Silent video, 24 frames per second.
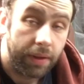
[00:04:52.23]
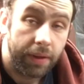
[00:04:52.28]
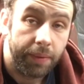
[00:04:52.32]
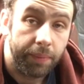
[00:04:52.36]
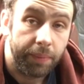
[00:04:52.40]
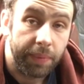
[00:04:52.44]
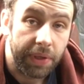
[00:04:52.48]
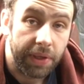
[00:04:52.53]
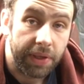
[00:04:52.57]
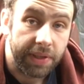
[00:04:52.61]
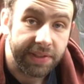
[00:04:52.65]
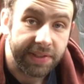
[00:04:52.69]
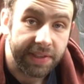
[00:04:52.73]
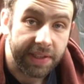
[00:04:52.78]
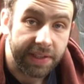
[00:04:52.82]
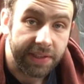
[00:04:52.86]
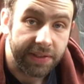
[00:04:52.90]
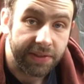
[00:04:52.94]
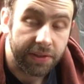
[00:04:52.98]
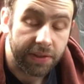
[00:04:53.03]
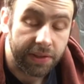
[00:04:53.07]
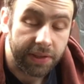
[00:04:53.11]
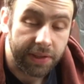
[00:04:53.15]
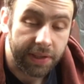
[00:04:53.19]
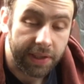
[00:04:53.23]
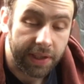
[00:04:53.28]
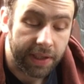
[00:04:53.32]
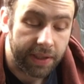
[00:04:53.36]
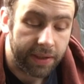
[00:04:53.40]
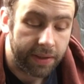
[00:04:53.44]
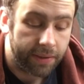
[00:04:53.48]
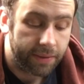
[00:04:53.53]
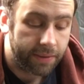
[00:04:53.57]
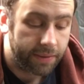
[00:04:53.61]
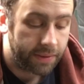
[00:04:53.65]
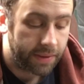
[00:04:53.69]
Be nice to get this solid again
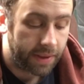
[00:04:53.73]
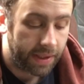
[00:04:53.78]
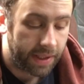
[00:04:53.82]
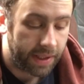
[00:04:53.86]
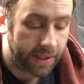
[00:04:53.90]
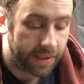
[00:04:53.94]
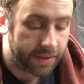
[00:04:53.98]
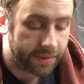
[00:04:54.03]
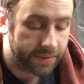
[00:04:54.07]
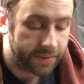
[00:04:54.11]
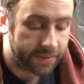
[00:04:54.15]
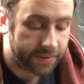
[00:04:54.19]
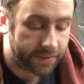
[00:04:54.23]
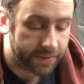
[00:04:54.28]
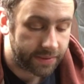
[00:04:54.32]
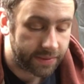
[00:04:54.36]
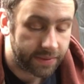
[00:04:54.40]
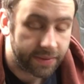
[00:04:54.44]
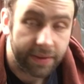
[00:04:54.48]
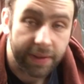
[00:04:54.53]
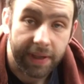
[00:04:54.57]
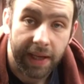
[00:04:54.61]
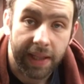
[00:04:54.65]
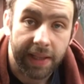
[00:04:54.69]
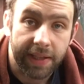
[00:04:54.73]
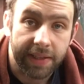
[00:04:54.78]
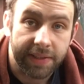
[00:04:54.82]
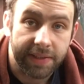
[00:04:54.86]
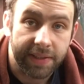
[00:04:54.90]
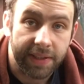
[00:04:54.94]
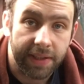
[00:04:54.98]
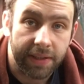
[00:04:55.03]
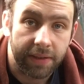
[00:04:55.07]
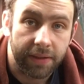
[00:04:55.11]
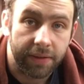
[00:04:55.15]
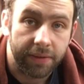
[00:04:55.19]
and get the
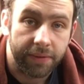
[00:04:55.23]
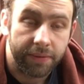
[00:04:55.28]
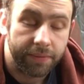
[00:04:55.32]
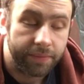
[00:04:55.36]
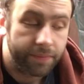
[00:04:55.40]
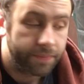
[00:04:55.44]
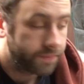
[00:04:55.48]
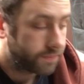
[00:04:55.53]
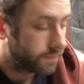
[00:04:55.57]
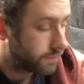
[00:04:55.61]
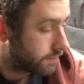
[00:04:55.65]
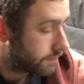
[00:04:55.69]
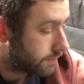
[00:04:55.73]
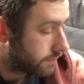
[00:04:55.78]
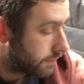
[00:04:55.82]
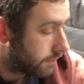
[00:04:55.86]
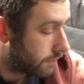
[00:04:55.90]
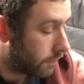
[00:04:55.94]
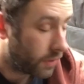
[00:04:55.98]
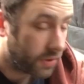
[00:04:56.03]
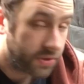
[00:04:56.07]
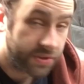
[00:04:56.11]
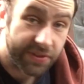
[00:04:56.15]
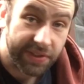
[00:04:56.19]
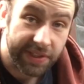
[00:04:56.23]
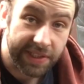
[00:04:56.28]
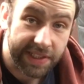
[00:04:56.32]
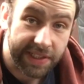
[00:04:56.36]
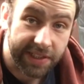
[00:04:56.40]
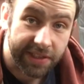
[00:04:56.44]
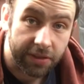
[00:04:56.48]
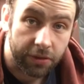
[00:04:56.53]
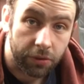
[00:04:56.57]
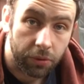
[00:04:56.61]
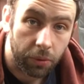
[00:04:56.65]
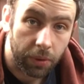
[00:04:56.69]
seal on. Once these
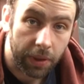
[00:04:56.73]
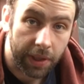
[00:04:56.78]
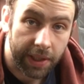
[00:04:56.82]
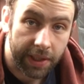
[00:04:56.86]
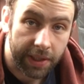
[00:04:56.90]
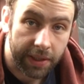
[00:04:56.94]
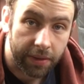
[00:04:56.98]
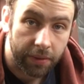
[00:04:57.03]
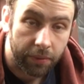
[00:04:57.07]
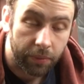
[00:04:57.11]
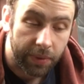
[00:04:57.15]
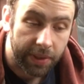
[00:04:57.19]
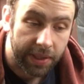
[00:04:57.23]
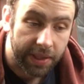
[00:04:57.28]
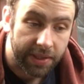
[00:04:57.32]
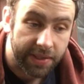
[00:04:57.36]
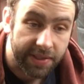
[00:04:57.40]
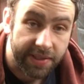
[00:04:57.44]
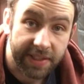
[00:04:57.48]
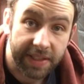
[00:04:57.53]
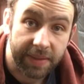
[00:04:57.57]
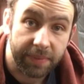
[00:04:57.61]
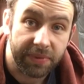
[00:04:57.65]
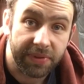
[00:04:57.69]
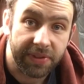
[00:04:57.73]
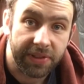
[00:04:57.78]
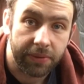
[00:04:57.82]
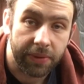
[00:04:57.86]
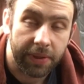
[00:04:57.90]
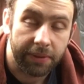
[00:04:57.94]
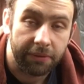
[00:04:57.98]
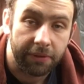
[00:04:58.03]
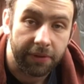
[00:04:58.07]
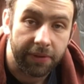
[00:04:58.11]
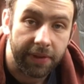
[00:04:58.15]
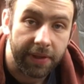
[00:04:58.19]
are all in, we can seam seal
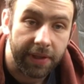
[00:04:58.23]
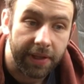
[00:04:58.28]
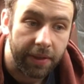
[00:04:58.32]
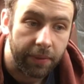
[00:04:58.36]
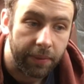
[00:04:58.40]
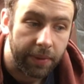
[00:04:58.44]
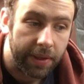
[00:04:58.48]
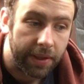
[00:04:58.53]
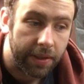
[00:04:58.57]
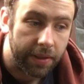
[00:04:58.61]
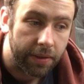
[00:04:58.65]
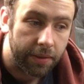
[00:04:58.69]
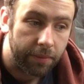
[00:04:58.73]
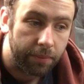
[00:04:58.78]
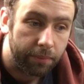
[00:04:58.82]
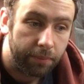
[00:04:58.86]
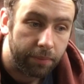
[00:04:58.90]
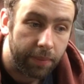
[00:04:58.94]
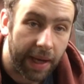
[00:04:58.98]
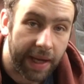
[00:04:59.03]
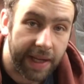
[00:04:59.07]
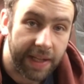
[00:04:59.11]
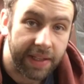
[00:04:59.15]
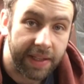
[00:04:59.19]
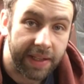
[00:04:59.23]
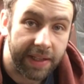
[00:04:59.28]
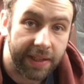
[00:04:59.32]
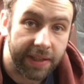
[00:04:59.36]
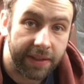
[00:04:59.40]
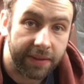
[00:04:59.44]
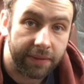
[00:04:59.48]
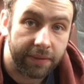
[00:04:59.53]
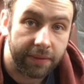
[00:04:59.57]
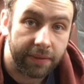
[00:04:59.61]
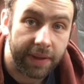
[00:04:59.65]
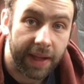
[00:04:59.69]
everything, we can paint the inner
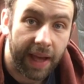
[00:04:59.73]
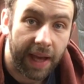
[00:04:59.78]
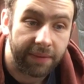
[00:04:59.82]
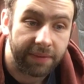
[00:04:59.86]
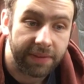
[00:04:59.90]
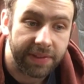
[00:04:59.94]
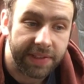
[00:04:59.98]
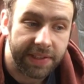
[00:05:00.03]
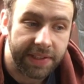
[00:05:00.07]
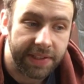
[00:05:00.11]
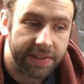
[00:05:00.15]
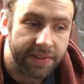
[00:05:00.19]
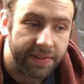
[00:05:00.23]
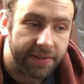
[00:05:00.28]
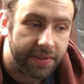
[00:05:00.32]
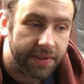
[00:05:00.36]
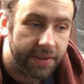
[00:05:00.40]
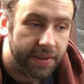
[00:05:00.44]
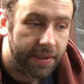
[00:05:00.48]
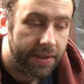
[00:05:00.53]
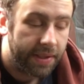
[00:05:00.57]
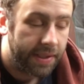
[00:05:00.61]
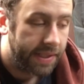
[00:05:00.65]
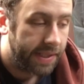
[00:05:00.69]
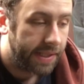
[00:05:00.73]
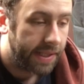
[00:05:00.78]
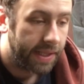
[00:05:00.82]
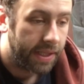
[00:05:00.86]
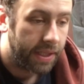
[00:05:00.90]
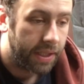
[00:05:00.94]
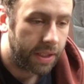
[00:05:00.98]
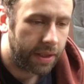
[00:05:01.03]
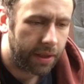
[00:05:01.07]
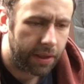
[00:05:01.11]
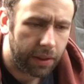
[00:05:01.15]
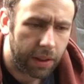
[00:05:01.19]
cavities.
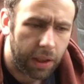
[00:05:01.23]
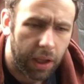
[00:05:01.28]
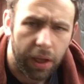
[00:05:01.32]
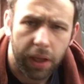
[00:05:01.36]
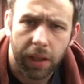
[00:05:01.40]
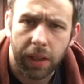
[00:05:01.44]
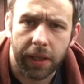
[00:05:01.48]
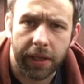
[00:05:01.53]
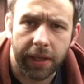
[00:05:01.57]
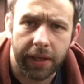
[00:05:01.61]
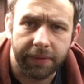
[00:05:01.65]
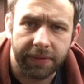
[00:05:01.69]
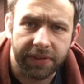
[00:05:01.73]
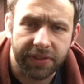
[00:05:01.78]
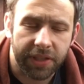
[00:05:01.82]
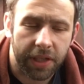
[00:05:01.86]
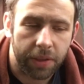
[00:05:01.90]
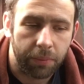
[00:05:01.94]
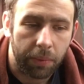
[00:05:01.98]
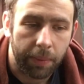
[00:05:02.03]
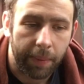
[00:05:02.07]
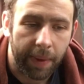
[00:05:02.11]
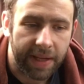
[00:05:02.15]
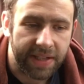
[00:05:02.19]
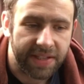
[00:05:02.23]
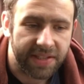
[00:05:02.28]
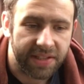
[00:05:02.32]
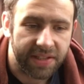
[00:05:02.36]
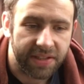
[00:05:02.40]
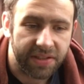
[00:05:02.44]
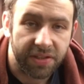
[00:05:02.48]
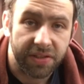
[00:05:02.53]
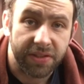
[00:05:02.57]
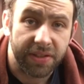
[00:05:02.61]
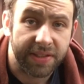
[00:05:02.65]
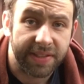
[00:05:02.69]
Like the other side we painted in
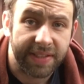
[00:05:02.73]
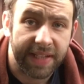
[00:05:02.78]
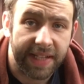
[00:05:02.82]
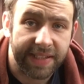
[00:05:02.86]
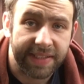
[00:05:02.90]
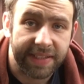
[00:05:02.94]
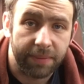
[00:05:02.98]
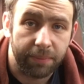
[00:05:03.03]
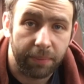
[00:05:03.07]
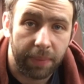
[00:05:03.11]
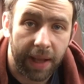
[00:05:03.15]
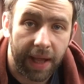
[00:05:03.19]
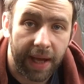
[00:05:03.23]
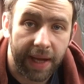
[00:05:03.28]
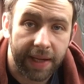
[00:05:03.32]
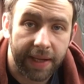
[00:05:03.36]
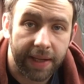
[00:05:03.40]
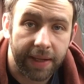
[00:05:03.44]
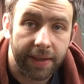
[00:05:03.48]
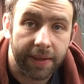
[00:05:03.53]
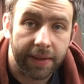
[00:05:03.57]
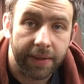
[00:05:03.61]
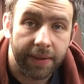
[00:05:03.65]
just a satin black,